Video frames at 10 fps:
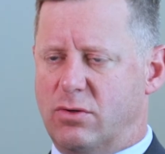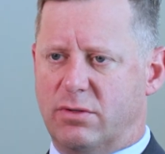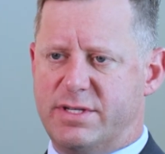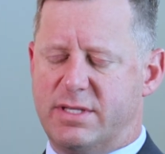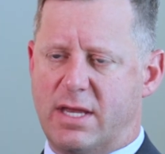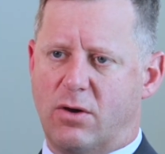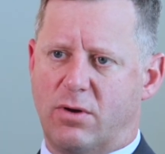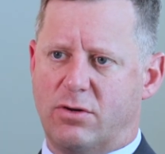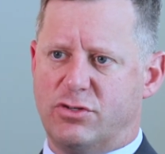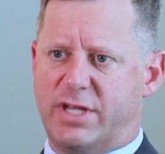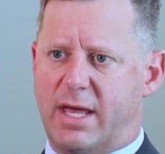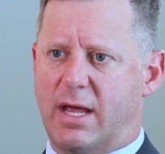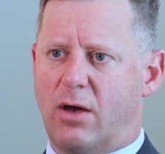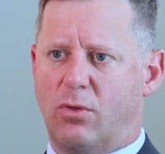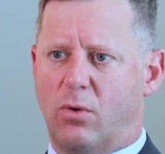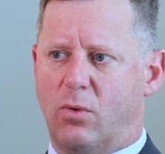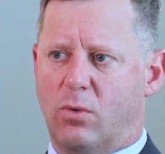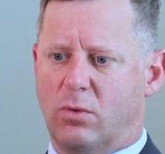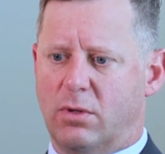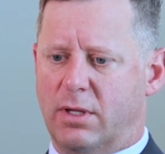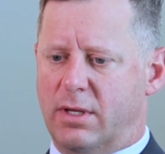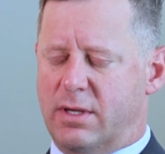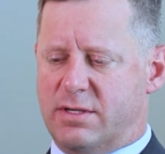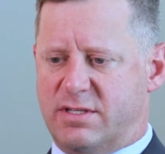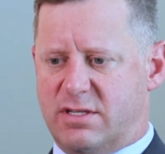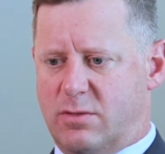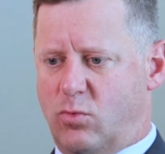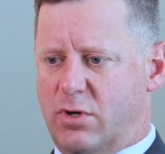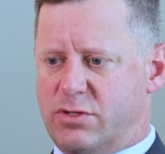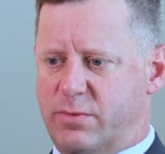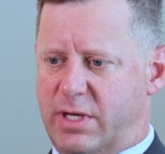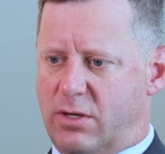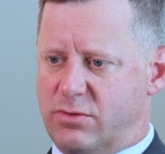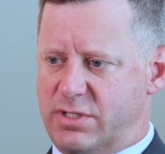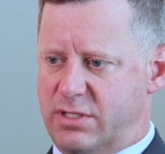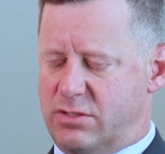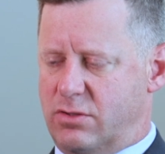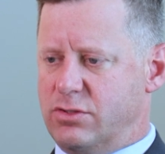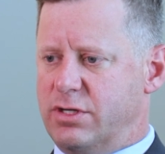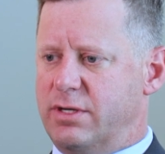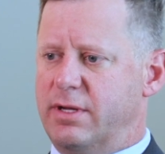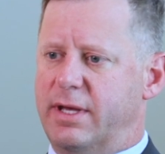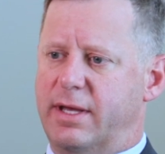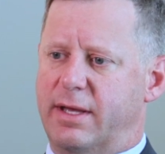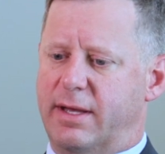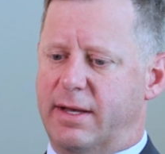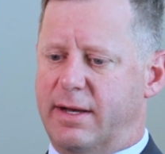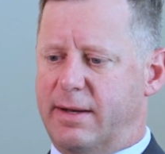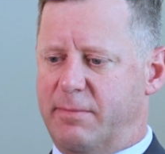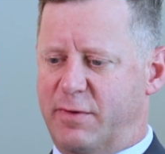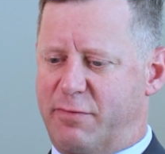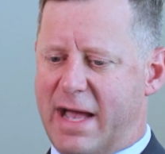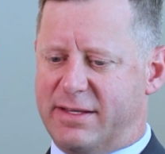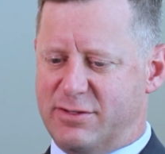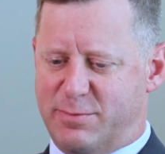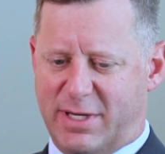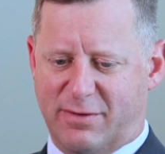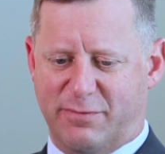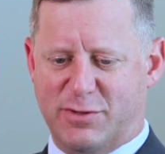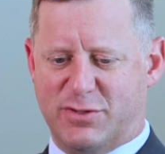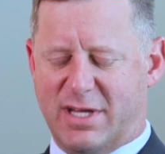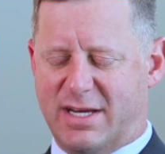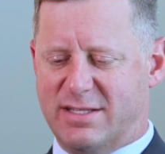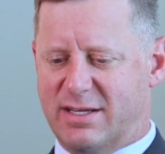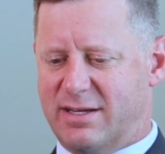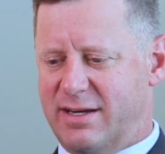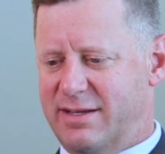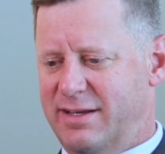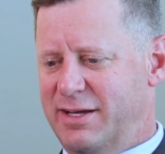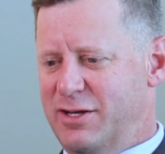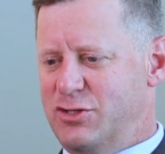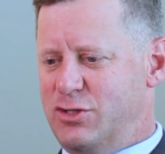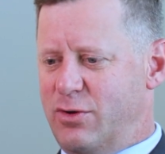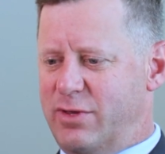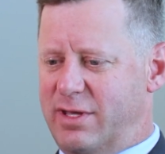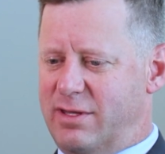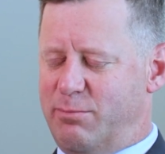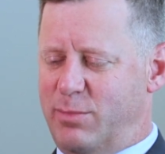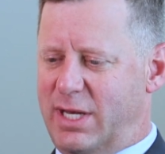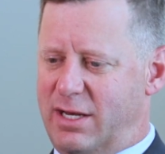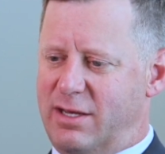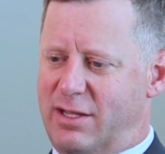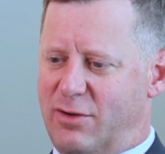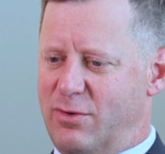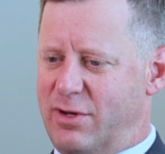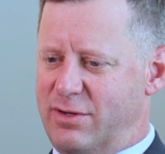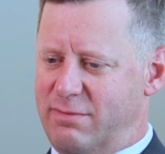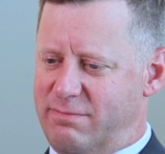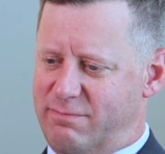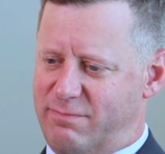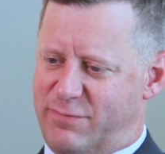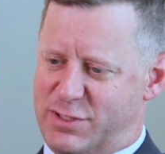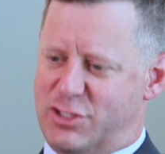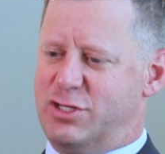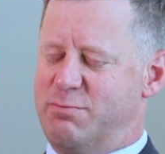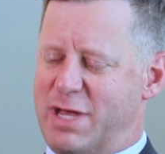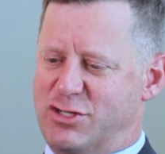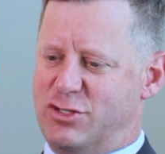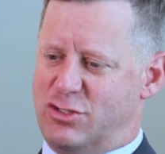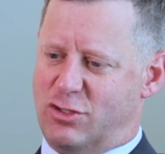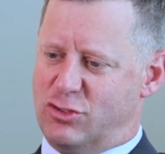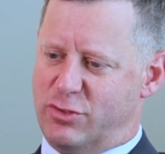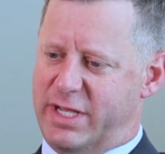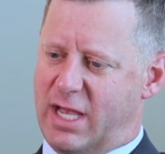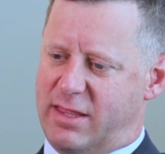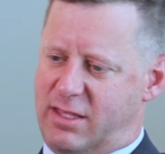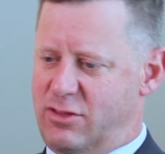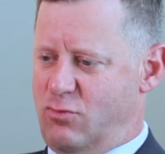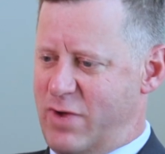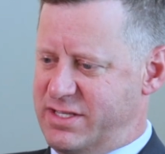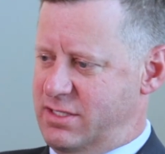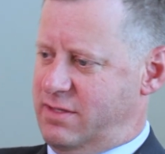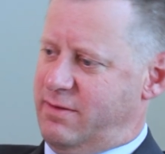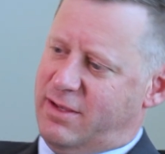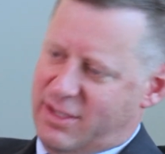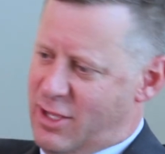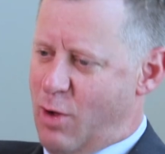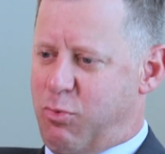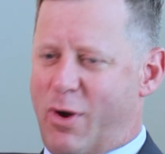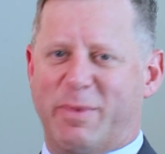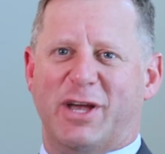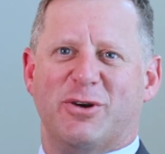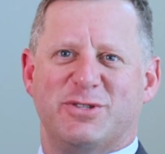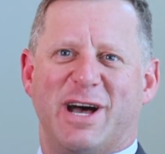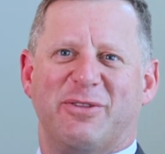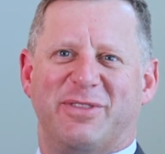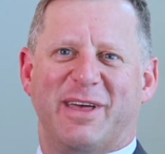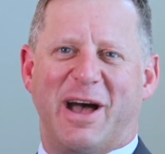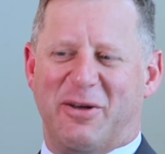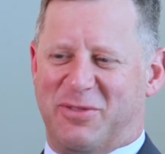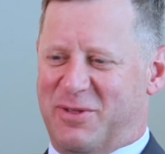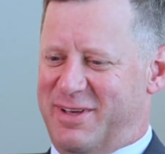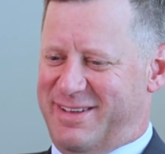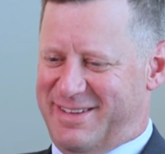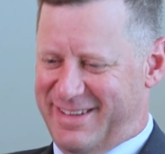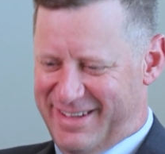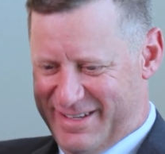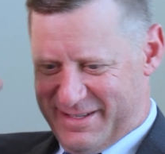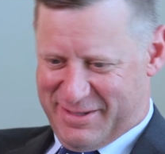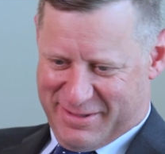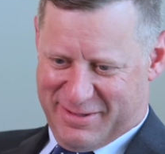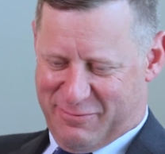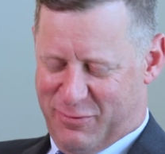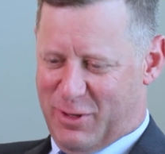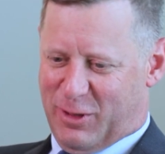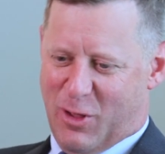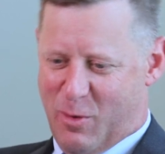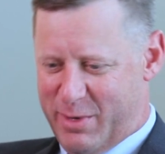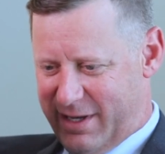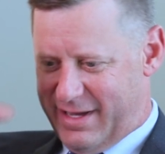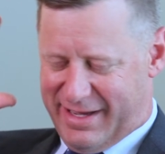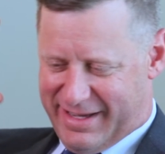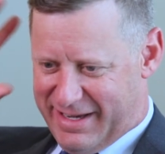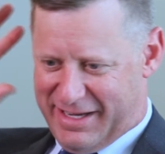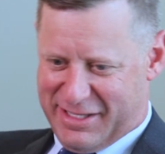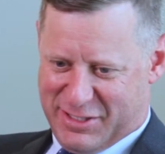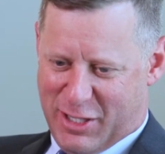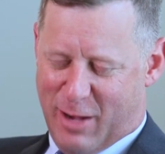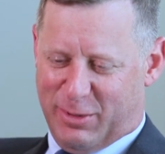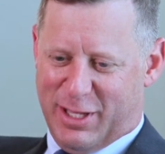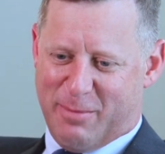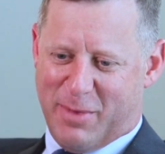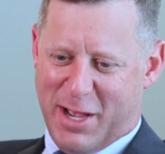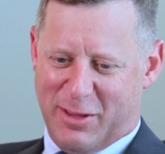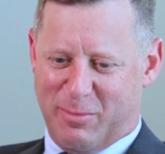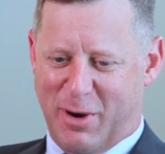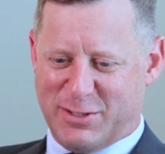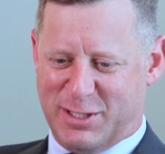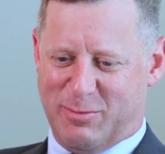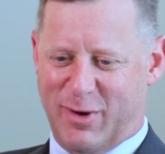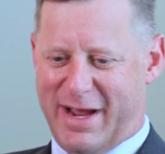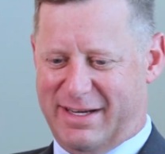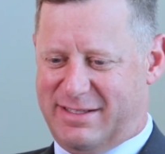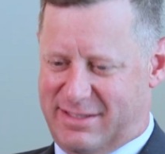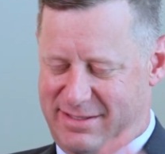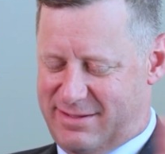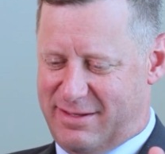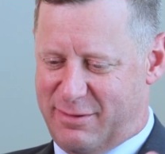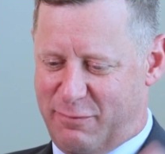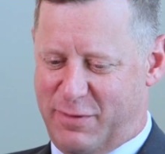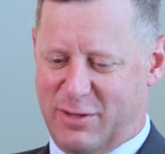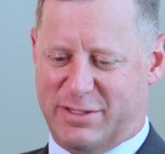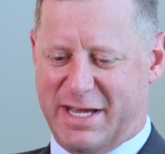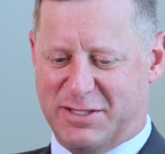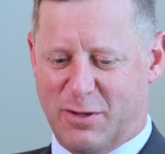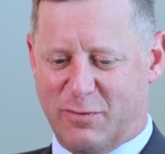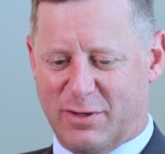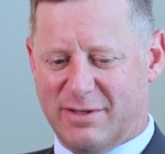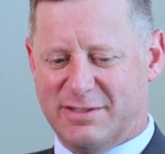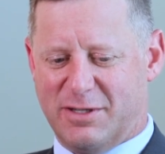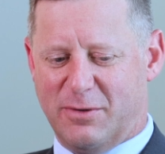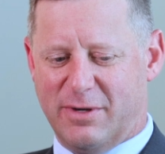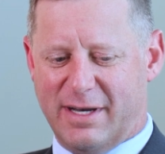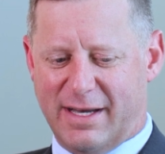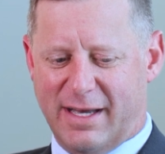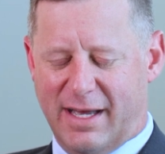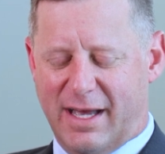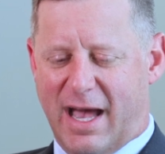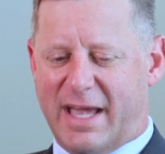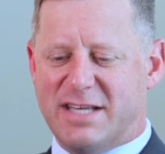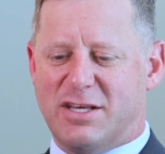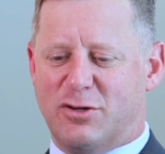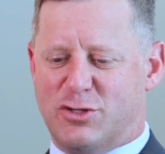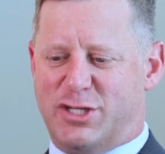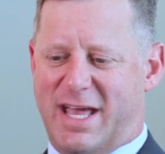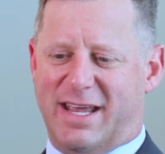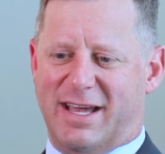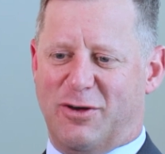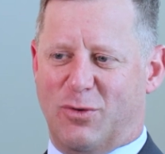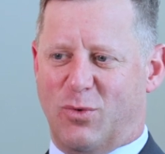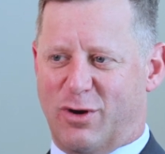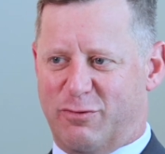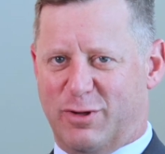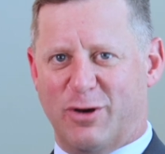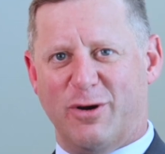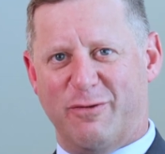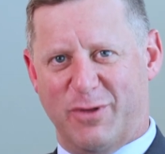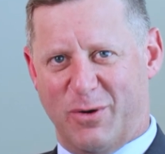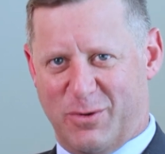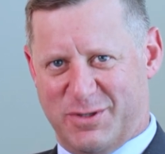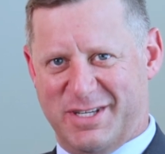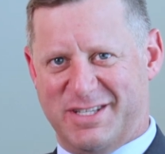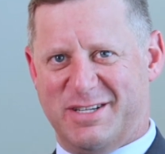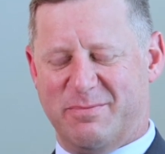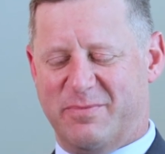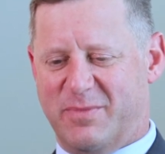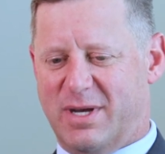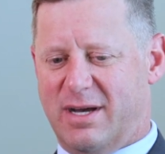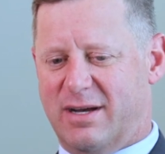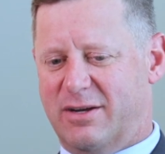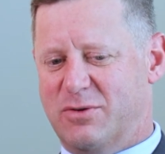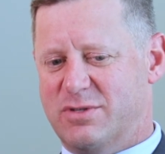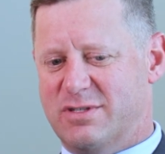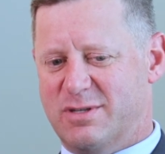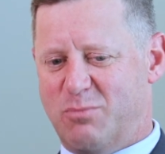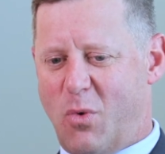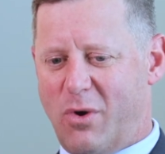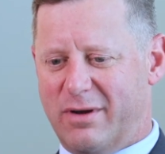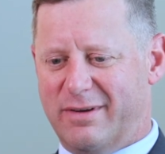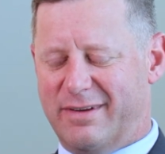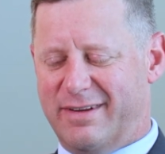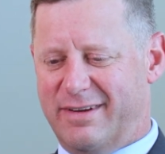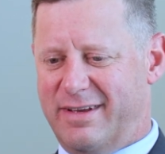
or at least they don't understand how the whole system works when they go see a surgeon. In fact, there's been a few studies that kind of show that the minute a physician mentions surgery, I think the rest of the appointment goes out the frontal lobe. It kind of gets gobbled up by other parts of the brain because the fear takes over. So I guess understanding how the workflow of the whole system goes is important. And